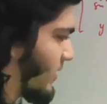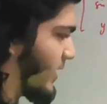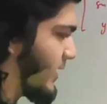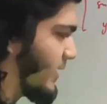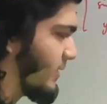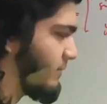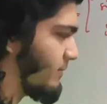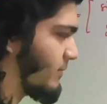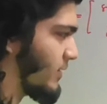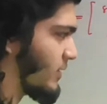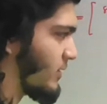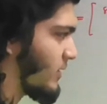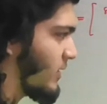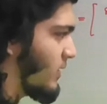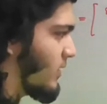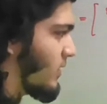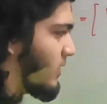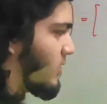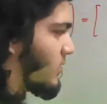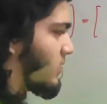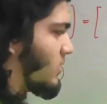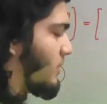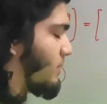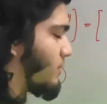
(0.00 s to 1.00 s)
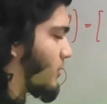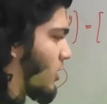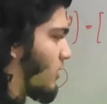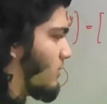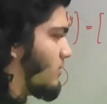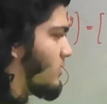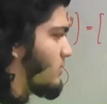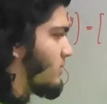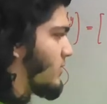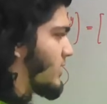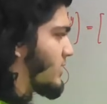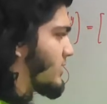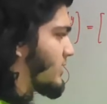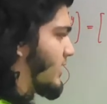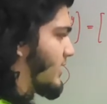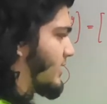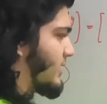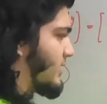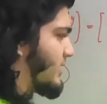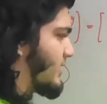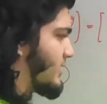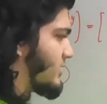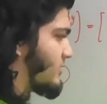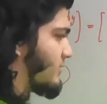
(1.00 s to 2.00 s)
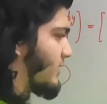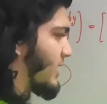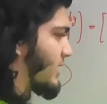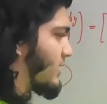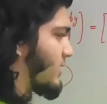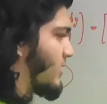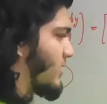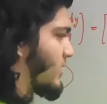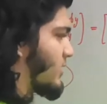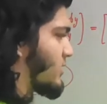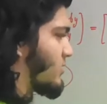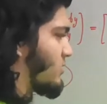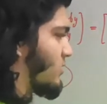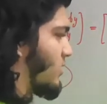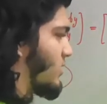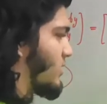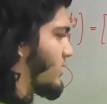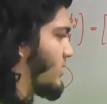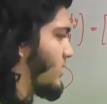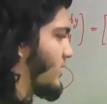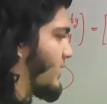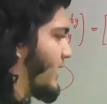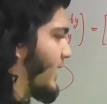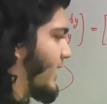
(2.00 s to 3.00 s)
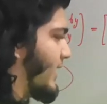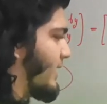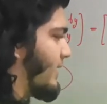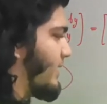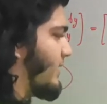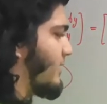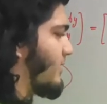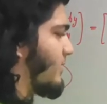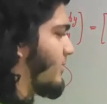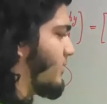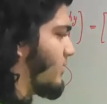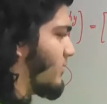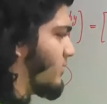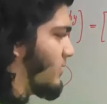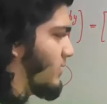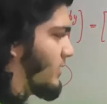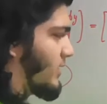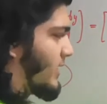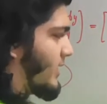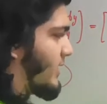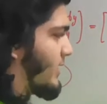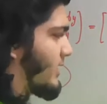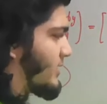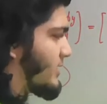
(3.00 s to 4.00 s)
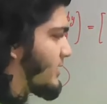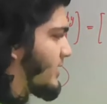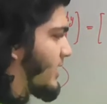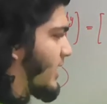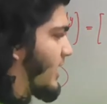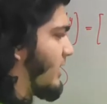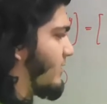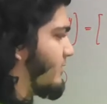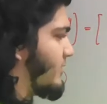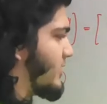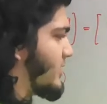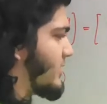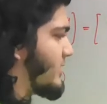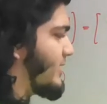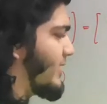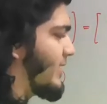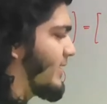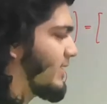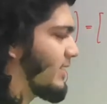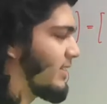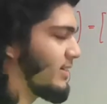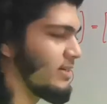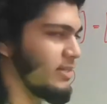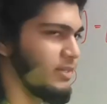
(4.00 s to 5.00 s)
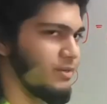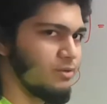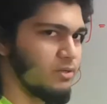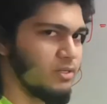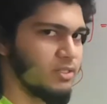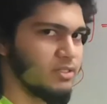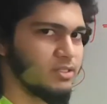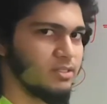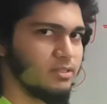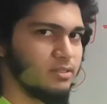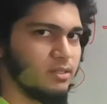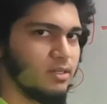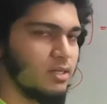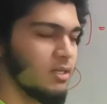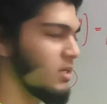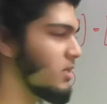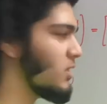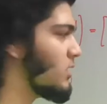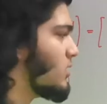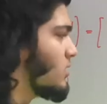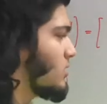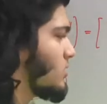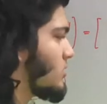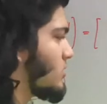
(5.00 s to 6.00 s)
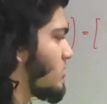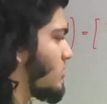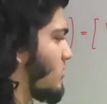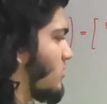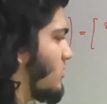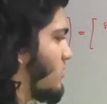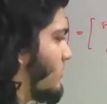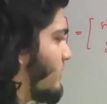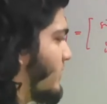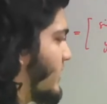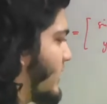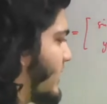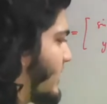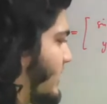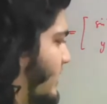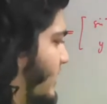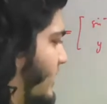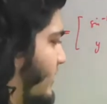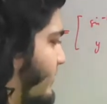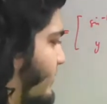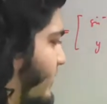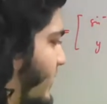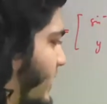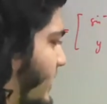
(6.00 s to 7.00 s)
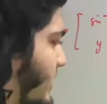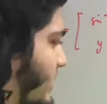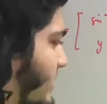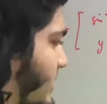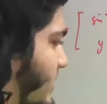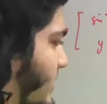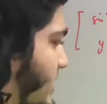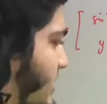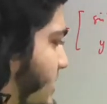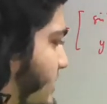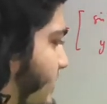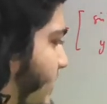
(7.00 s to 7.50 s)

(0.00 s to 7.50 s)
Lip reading: right? But the problem is that this vector is not tail, it doesn't have its tail at the origin. So we can define this